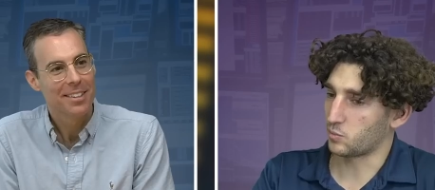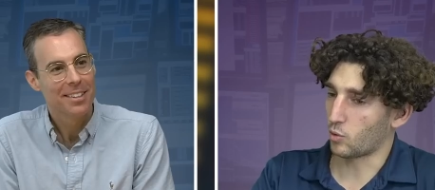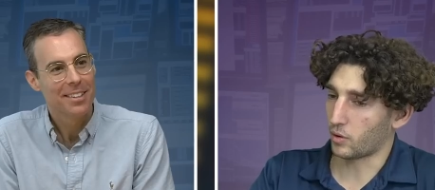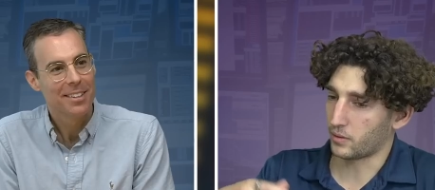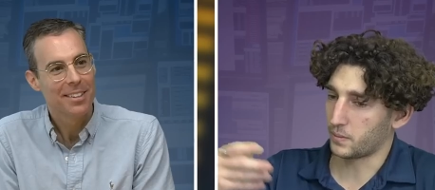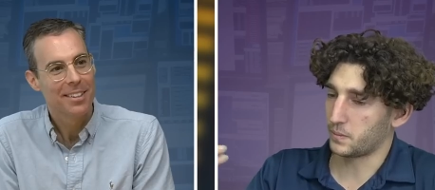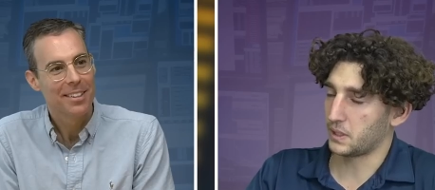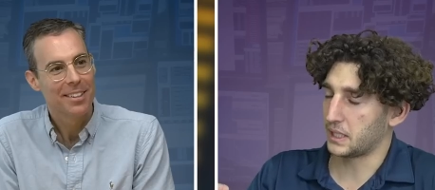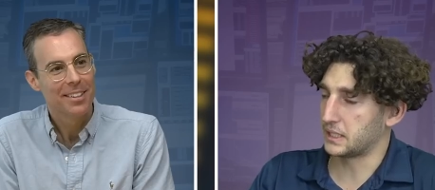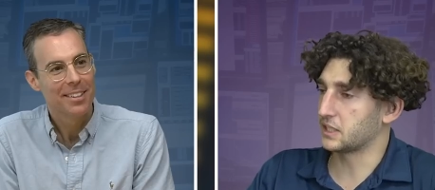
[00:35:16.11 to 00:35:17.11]
Speaker 1: more.
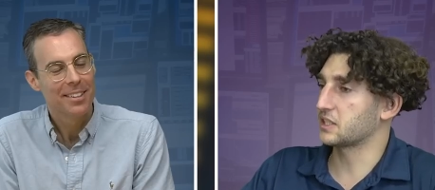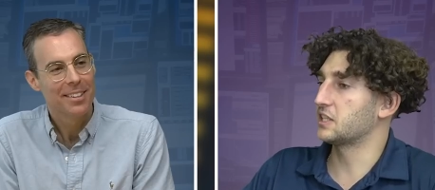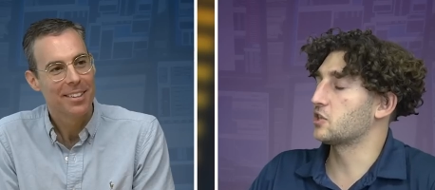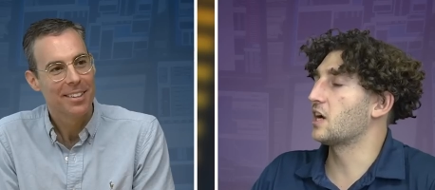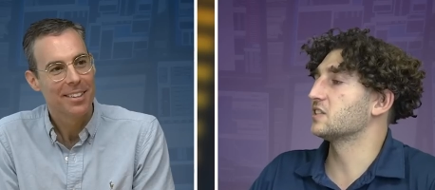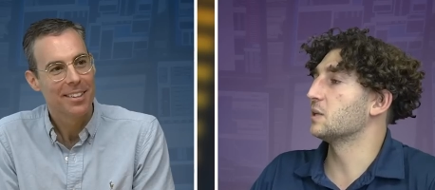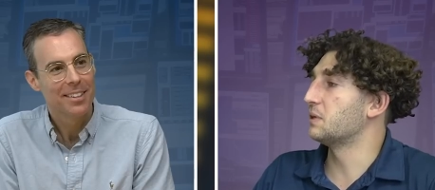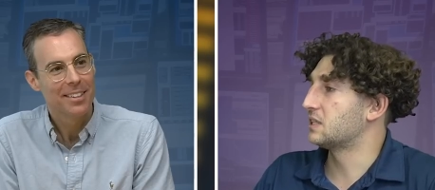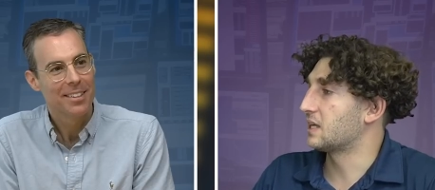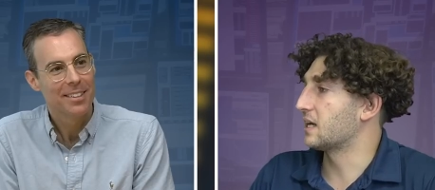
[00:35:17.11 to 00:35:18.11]
It doesn't. It's not as
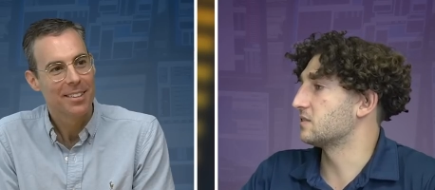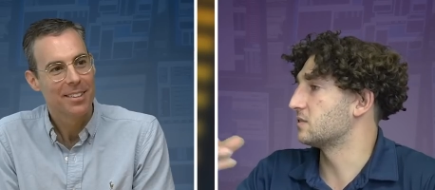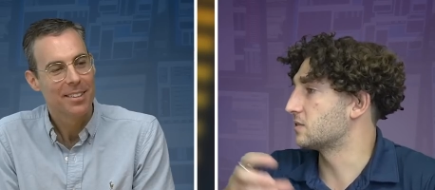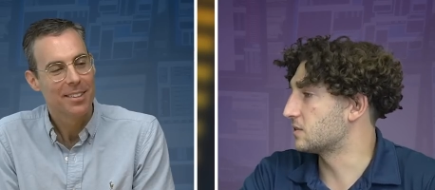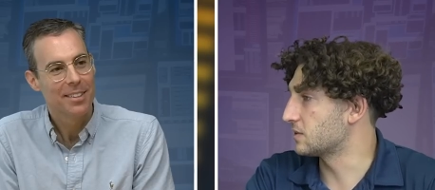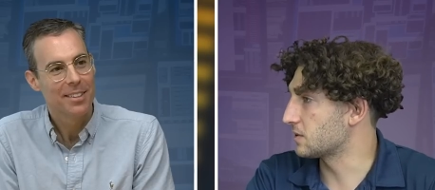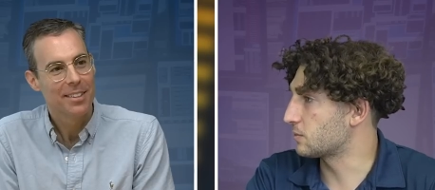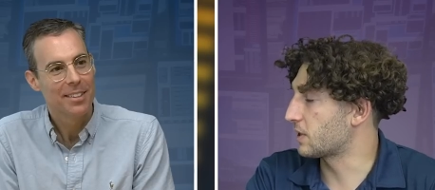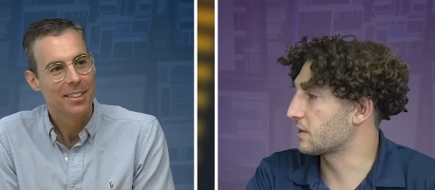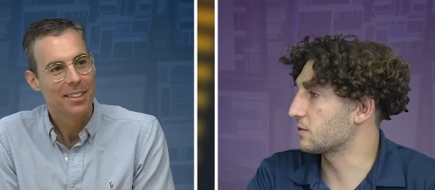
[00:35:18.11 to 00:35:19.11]
limited as the
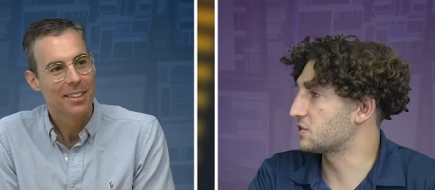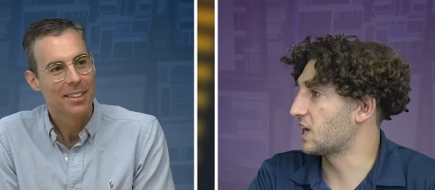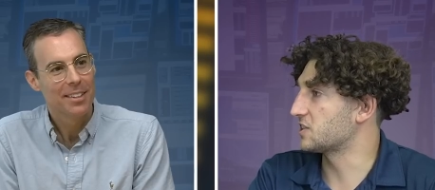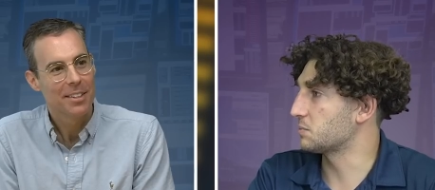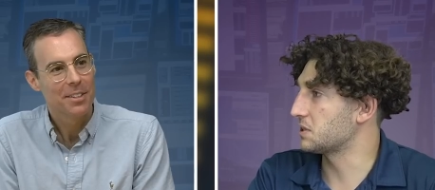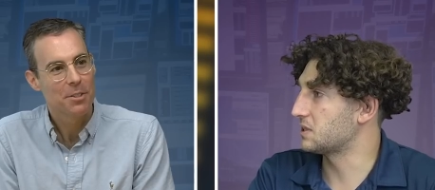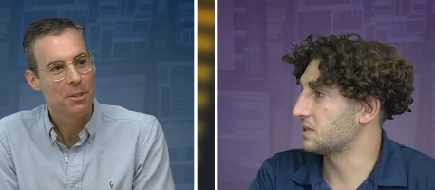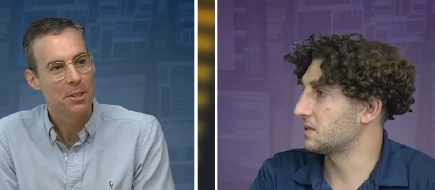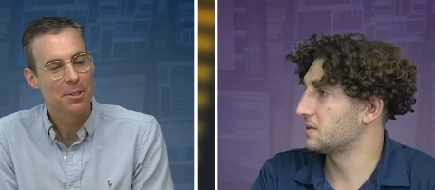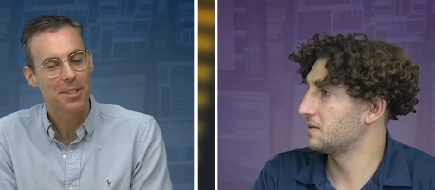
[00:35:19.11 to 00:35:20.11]
regular ChatGPT. So
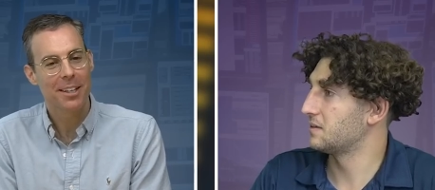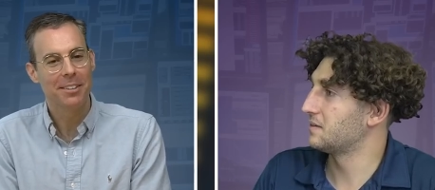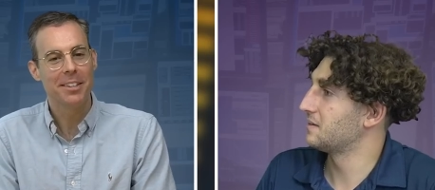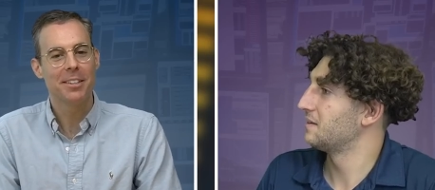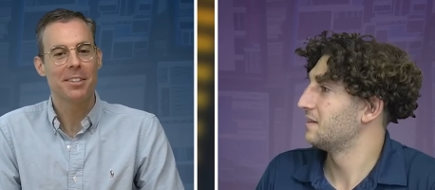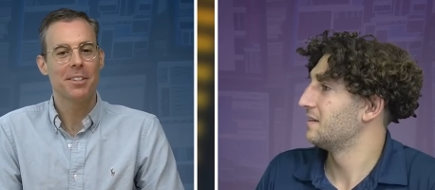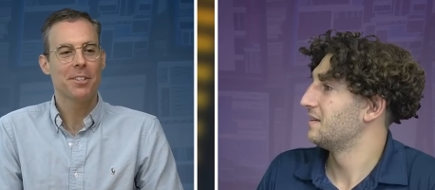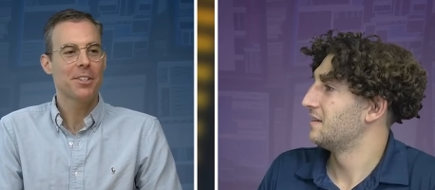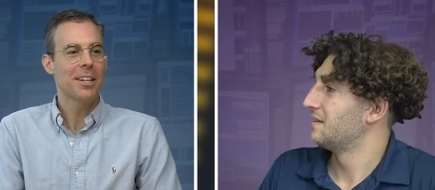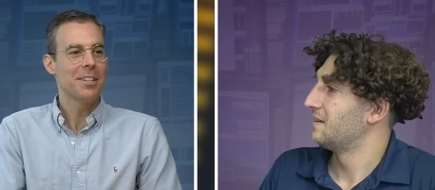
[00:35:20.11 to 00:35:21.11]
you're
Speaker 2: telling
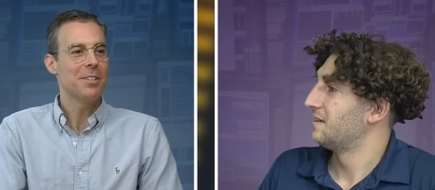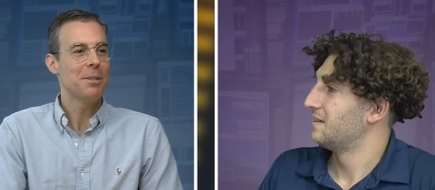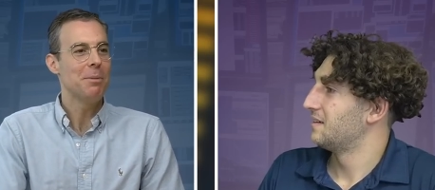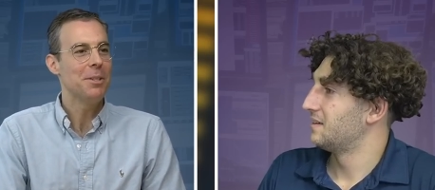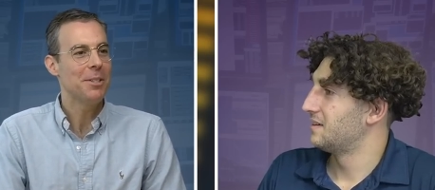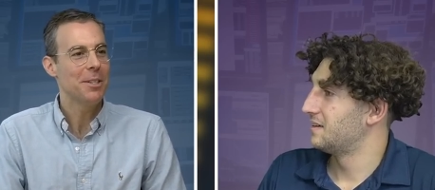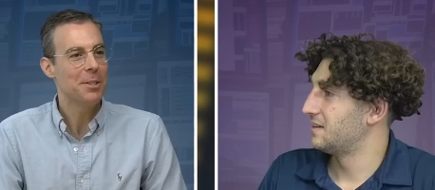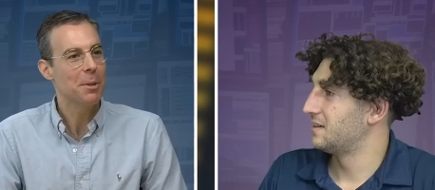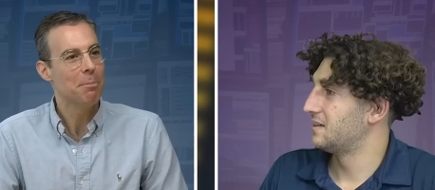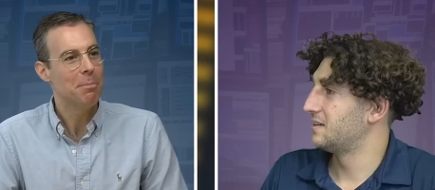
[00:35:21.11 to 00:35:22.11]
ChatGPT
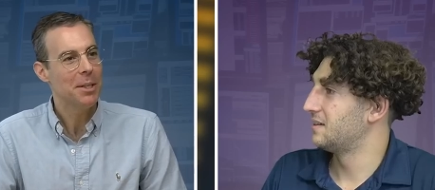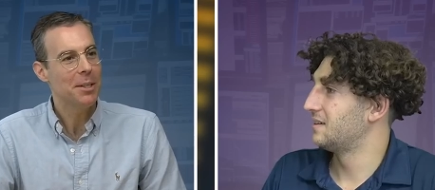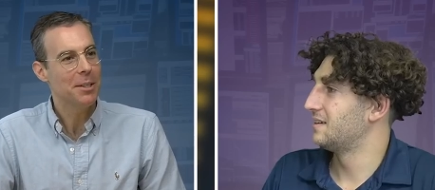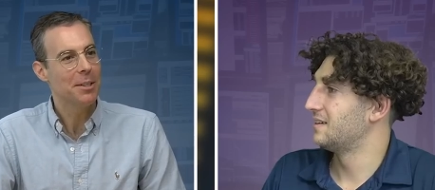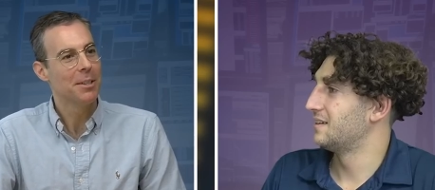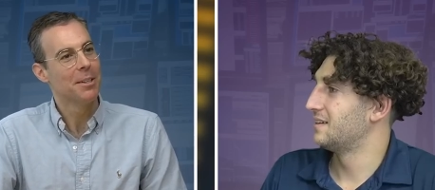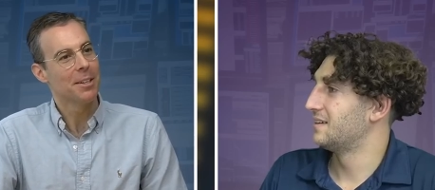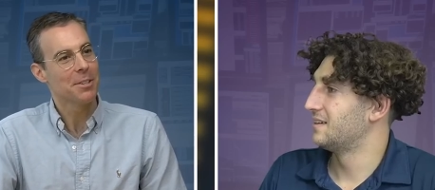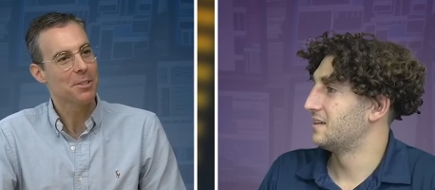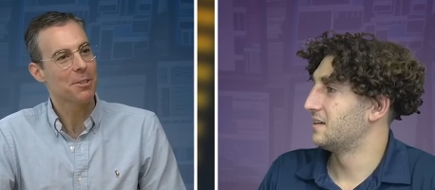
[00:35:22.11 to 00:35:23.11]
to be
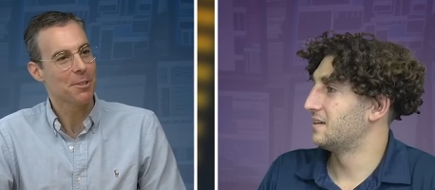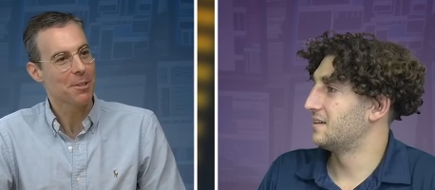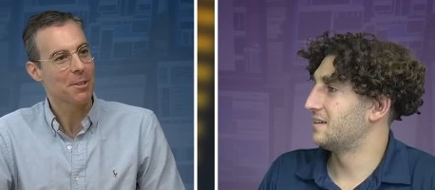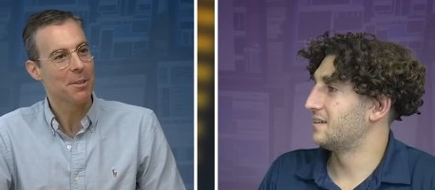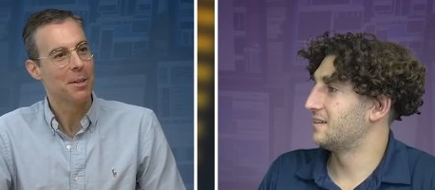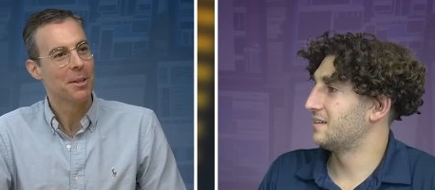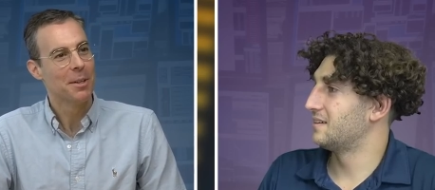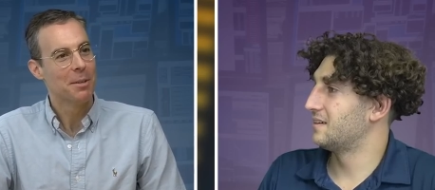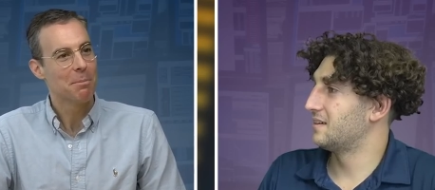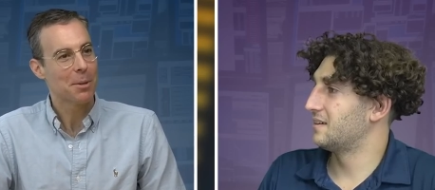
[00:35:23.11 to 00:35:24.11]
a certain
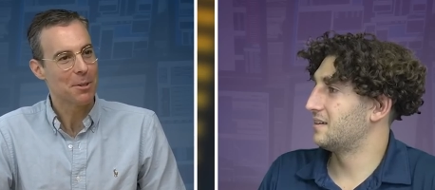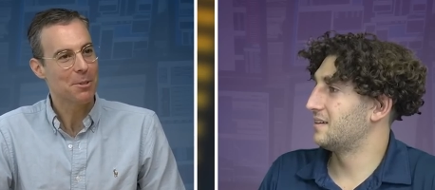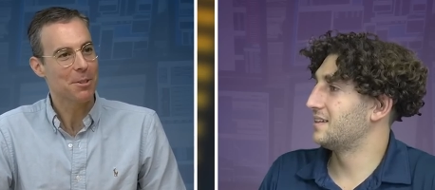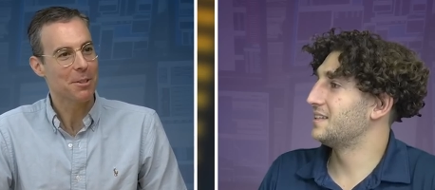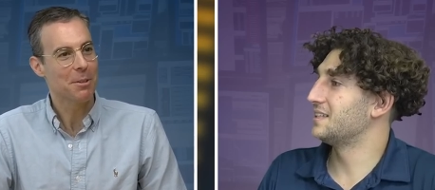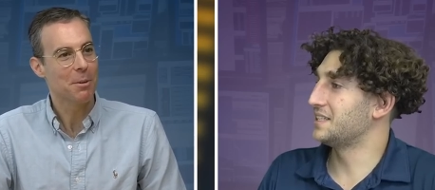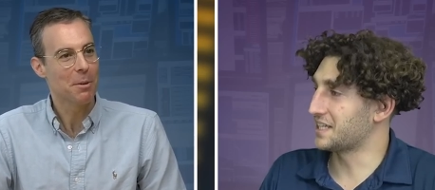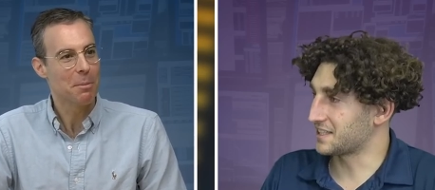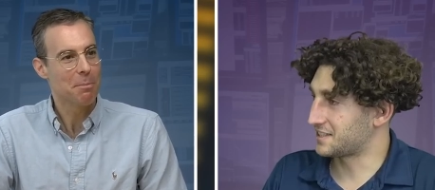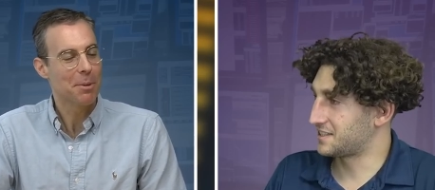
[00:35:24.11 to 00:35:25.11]
person
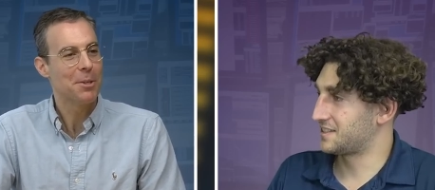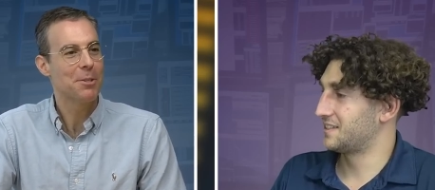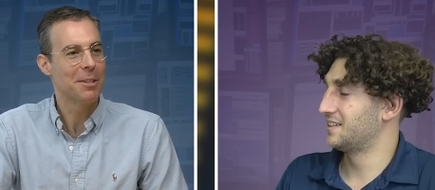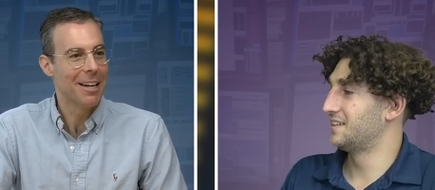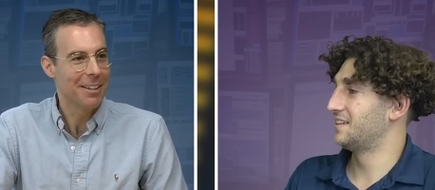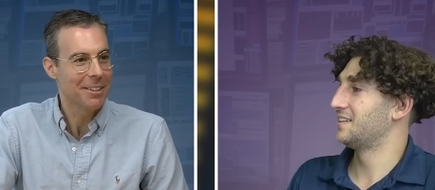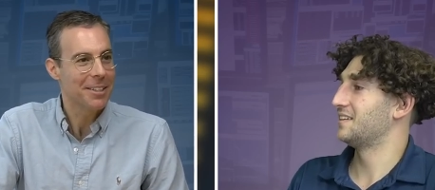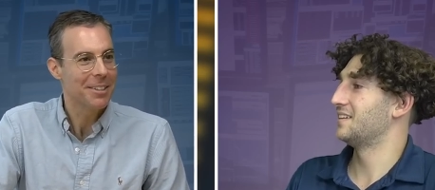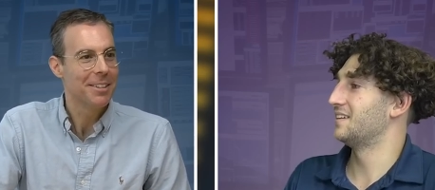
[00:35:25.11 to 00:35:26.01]
yes personality